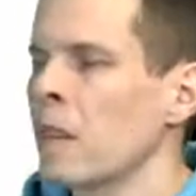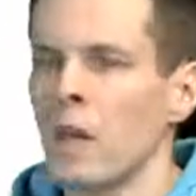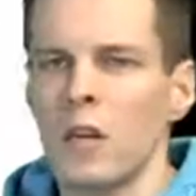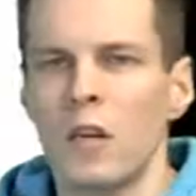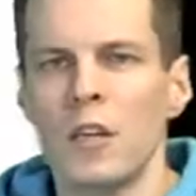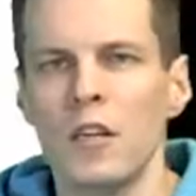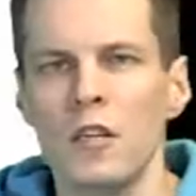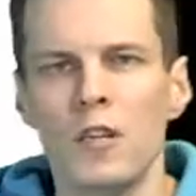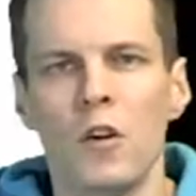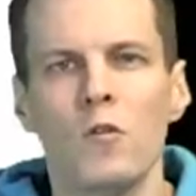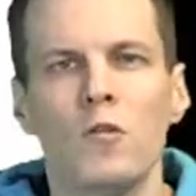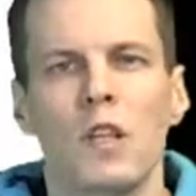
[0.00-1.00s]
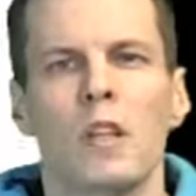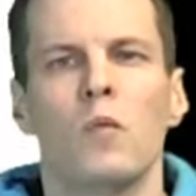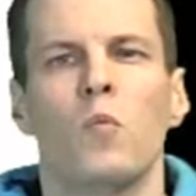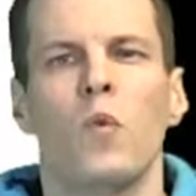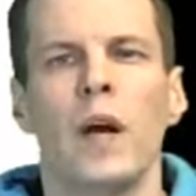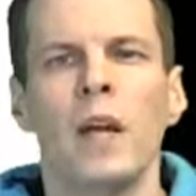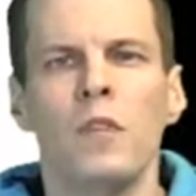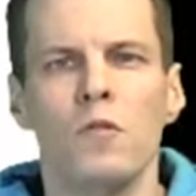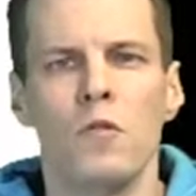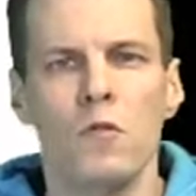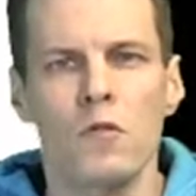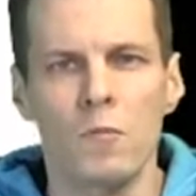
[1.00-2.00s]
he shows that the way to
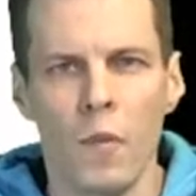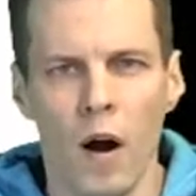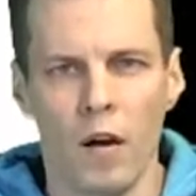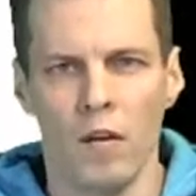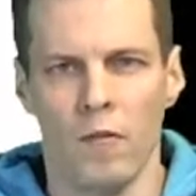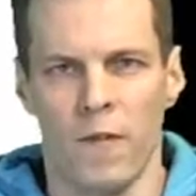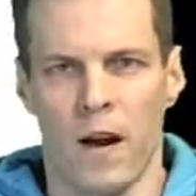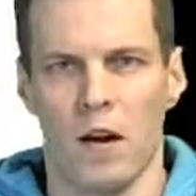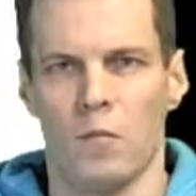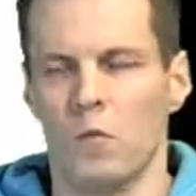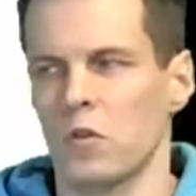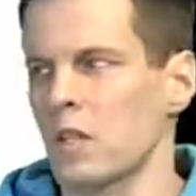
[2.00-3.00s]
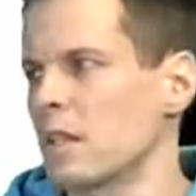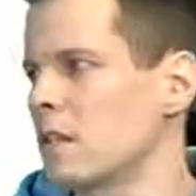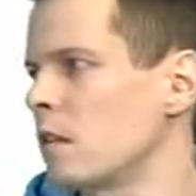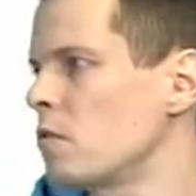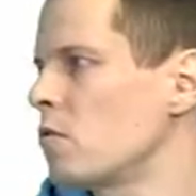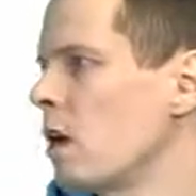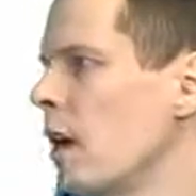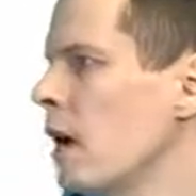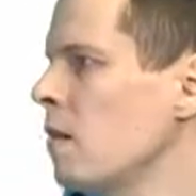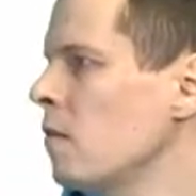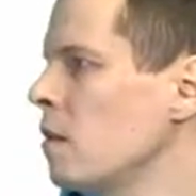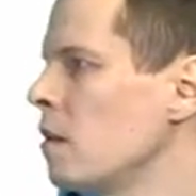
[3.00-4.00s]
use marker variables is that you
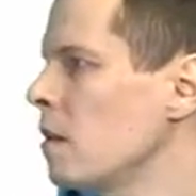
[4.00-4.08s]
have